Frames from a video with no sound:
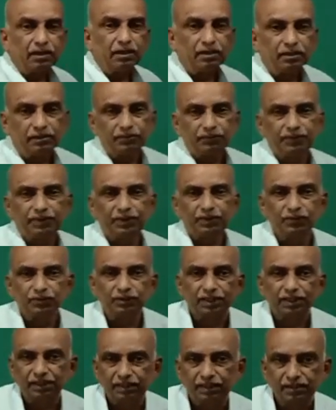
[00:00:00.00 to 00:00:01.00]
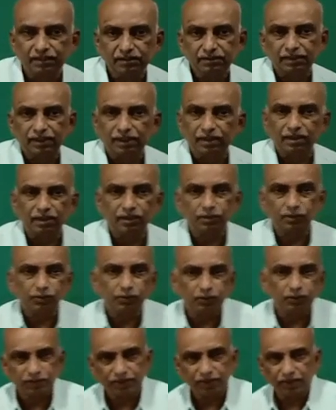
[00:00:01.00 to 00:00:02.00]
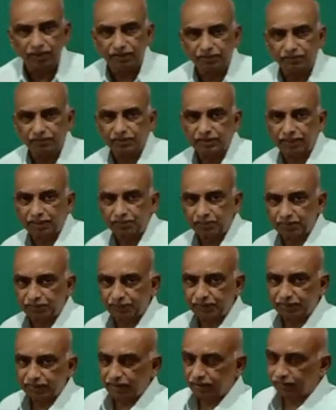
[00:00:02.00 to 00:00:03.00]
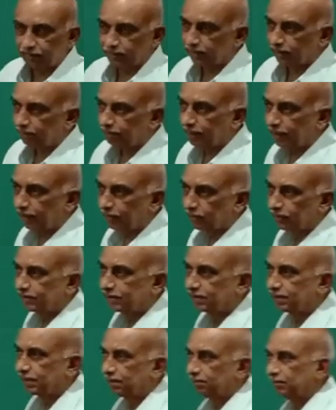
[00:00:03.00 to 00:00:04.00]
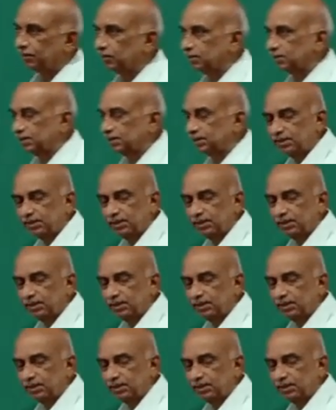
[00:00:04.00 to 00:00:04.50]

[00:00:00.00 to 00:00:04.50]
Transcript: we know that there are two types of cell division, mitosis and meiosis.